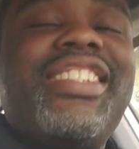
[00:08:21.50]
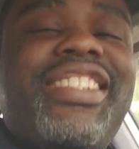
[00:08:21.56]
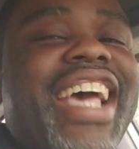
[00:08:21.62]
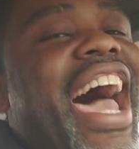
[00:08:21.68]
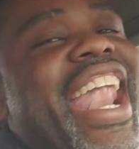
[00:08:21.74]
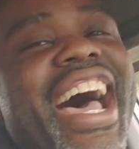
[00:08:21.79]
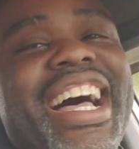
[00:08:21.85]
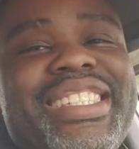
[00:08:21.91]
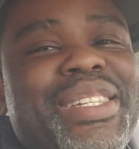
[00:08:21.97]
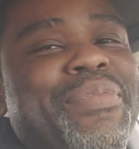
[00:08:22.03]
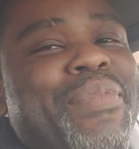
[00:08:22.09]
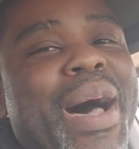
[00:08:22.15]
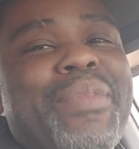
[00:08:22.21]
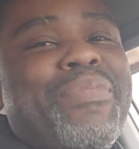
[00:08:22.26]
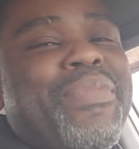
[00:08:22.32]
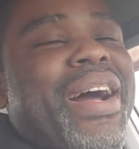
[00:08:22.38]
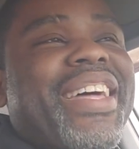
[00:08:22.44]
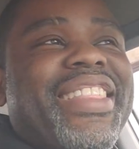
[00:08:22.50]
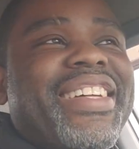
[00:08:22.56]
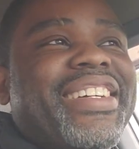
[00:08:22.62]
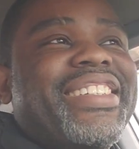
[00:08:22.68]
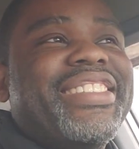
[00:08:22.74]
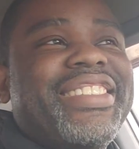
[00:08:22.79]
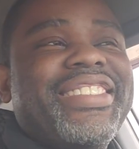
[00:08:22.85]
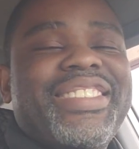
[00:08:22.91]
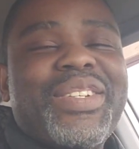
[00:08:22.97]
shout out to my brother,
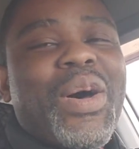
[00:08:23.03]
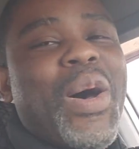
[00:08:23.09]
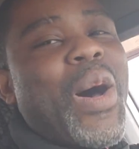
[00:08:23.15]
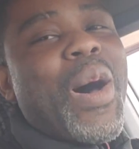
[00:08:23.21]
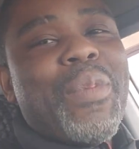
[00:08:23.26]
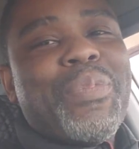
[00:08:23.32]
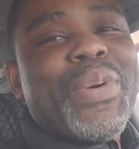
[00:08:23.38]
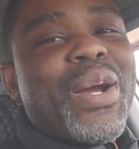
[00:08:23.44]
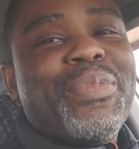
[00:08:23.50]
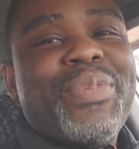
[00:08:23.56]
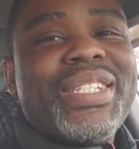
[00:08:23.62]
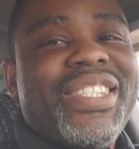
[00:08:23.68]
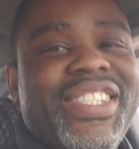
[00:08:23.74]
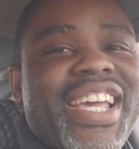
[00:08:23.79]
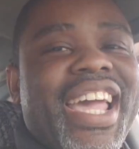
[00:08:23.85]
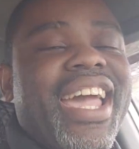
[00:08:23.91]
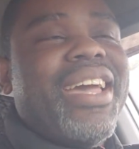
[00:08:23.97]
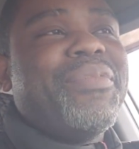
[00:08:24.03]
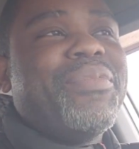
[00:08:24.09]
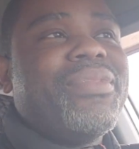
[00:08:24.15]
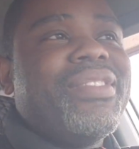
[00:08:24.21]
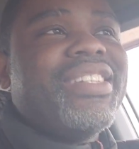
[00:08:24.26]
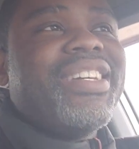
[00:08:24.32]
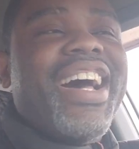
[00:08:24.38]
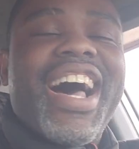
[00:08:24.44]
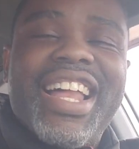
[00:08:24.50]
All Purpose Champ.
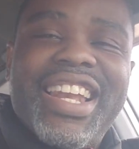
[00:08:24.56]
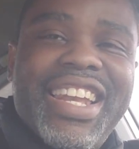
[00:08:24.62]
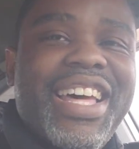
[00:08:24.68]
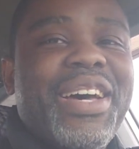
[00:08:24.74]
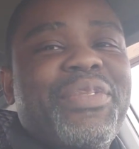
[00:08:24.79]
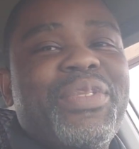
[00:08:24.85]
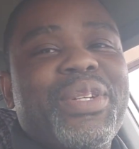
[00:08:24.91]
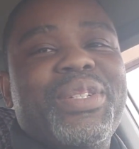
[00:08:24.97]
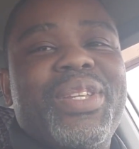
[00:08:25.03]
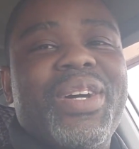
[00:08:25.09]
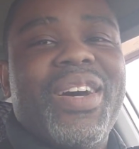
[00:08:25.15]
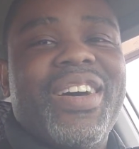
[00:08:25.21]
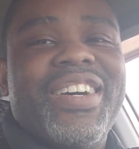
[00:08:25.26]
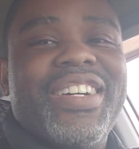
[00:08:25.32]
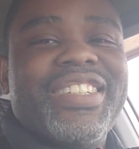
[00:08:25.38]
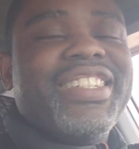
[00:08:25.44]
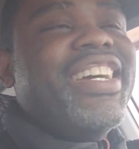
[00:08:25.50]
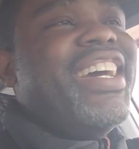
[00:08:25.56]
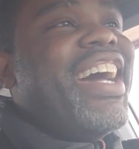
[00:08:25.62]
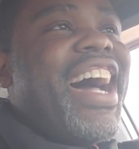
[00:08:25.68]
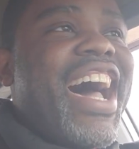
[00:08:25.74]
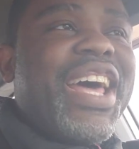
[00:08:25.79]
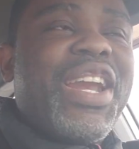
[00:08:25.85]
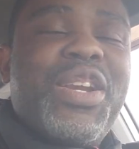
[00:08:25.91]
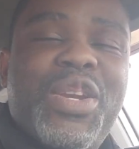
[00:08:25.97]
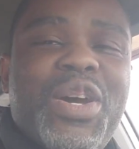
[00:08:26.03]
I love you, dog.
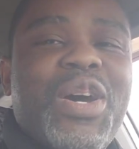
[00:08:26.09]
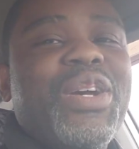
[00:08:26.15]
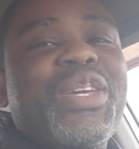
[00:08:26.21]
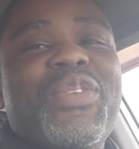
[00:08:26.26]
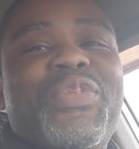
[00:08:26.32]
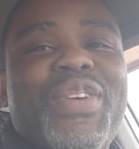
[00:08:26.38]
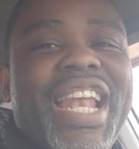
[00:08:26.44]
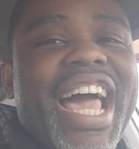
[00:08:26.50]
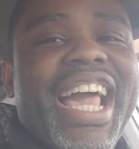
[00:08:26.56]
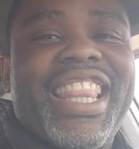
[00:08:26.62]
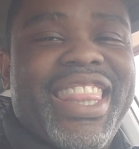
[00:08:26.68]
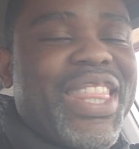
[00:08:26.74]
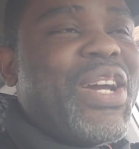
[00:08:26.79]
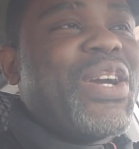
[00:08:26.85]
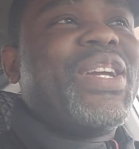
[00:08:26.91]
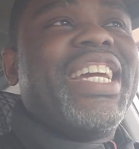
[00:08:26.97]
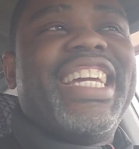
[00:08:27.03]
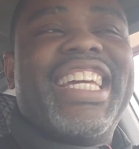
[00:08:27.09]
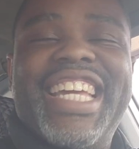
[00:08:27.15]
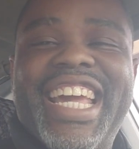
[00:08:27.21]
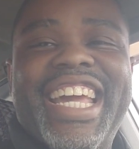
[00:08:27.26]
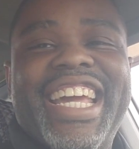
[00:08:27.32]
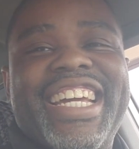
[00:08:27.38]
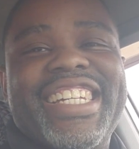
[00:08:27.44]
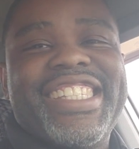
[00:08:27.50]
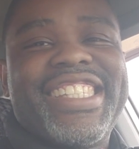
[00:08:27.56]
I done known you for like 30
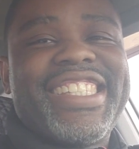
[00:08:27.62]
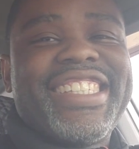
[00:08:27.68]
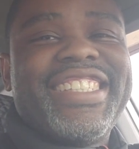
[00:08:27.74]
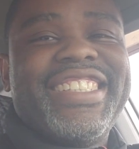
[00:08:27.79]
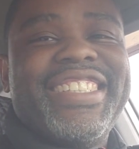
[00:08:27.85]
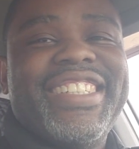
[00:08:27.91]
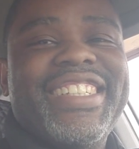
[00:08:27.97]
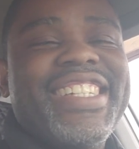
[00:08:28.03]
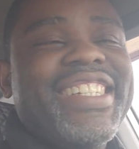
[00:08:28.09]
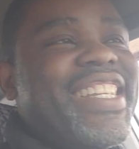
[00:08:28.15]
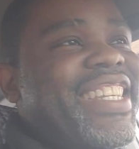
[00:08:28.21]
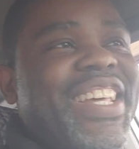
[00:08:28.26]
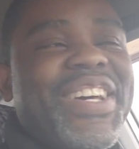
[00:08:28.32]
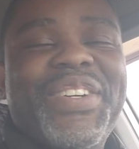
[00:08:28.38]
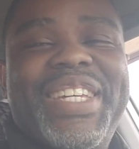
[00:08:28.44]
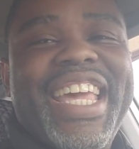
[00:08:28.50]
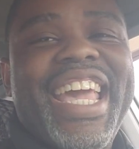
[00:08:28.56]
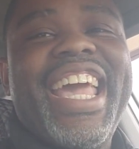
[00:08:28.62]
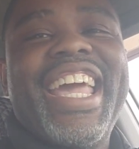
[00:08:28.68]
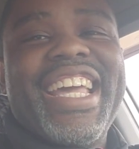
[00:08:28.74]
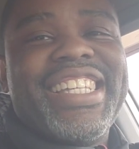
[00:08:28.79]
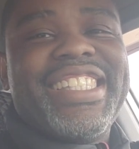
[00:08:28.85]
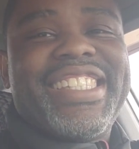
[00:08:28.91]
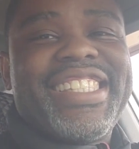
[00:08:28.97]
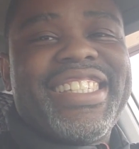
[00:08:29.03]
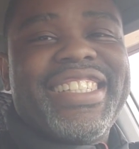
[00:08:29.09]
years. Little
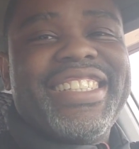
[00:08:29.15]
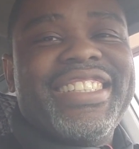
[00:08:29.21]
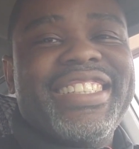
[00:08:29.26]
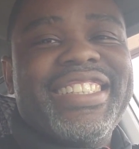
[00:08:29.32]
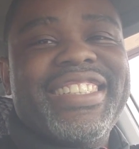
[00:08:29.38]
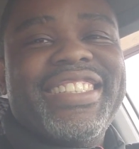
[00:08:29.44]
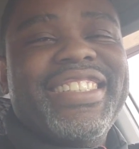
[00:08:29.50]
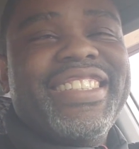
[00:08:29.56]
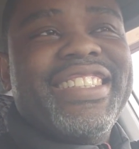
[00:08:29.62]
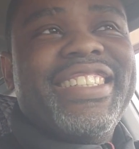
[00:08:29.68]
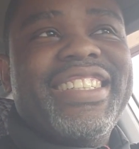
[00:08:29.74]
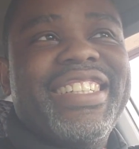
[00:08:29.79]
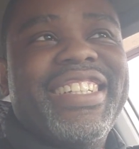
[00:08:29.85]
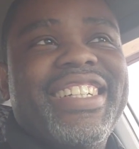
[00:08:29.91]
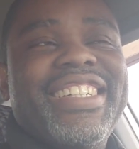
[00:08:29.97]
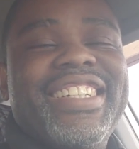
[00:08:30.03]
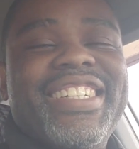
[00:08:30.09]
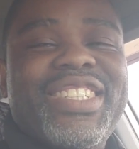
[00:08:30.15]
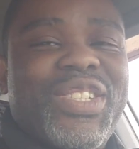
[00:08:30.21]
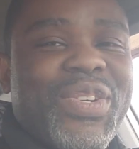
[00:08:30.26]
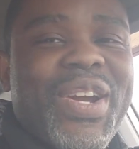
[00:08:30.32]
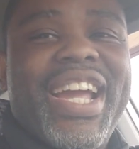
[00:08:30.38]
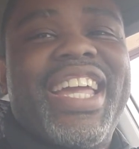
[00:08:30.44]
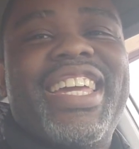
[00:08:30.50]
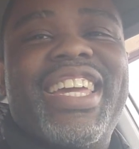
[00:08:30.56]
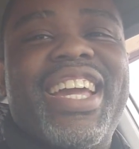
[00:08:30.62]
kids.
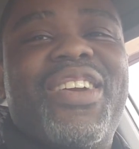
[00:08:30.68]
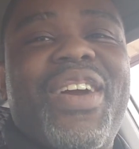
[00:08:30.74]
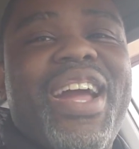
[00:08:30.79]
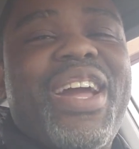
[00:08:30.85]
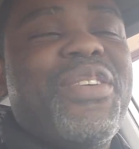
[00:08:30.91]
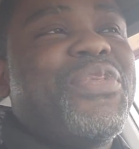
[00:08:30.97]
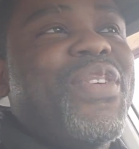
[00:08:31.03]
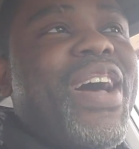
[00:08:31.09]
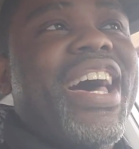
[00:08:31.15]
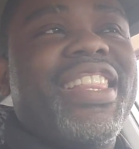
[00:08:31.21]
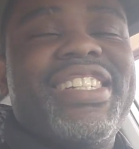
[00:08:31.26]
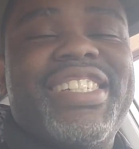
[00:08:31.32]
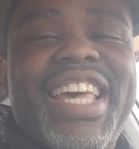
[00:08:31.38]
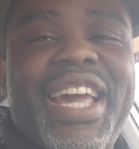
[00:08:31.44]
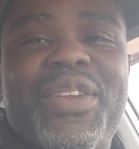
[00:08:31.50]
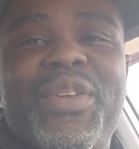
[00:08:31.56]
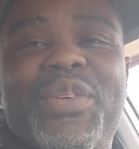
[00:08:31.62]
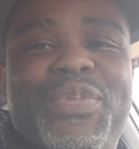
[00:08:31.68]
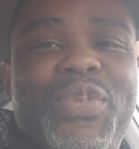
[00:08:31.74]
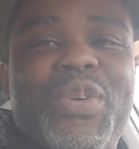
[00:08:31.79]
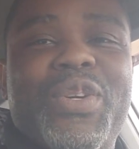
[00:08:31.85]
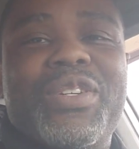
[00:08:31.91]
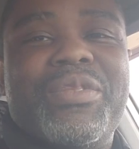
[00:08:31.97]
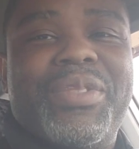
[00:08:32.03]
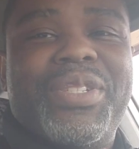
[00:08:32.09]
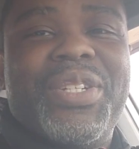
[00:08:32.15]
Drinking your grandfather's Halo
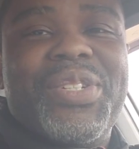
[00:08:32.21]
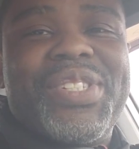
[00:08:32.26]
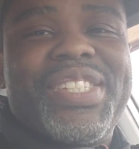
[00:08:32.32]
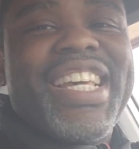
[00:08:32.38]
Form juice.